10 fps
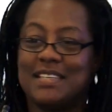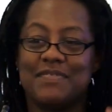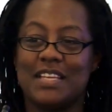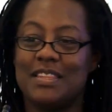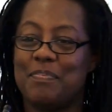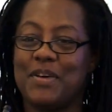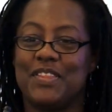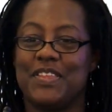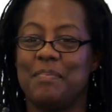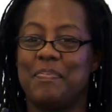I've done the
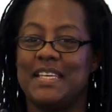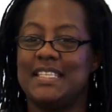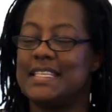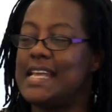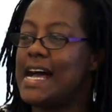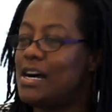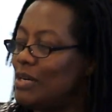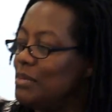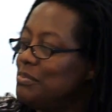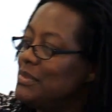birthing beads now.
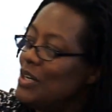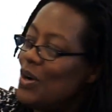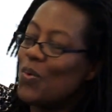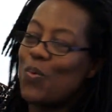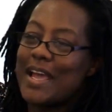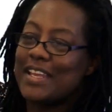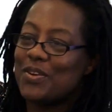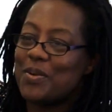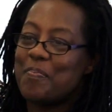I'm waiting on a